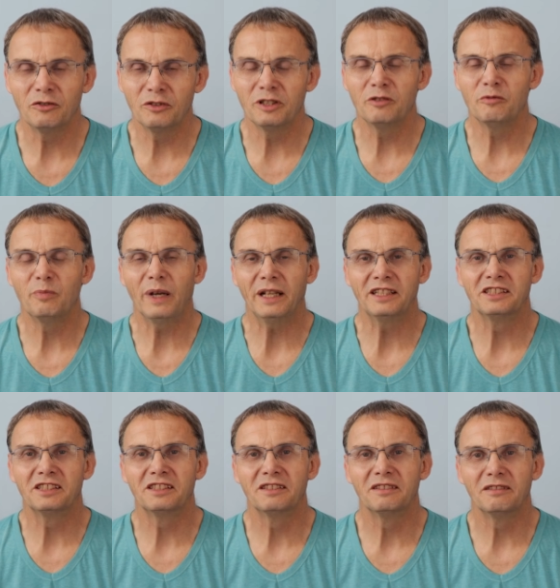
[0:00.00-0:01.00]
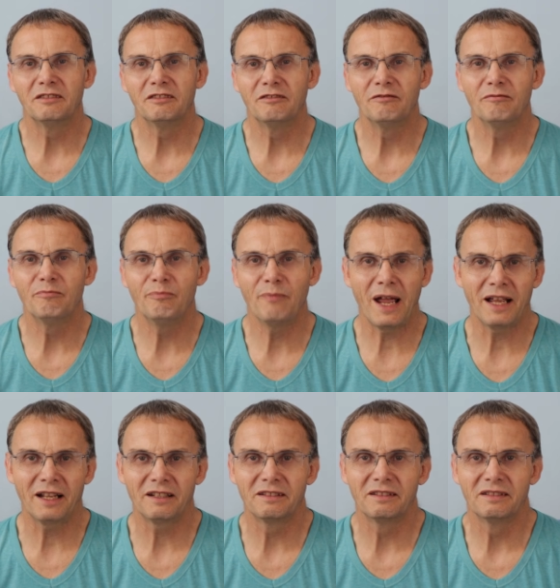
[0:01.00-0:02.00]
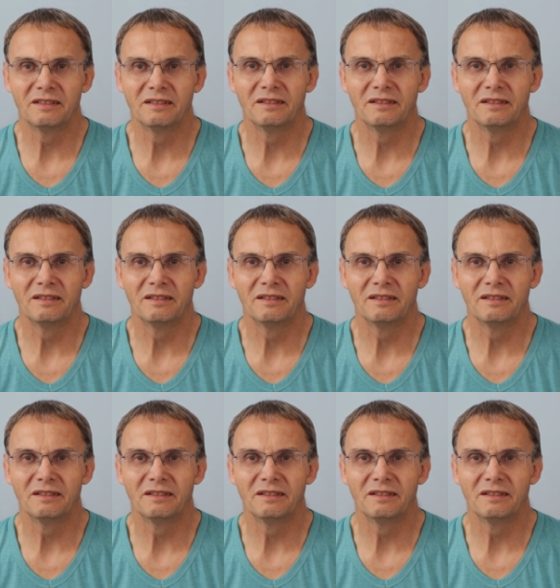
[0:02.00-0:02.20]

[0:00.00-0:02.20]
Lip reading: oil-based matte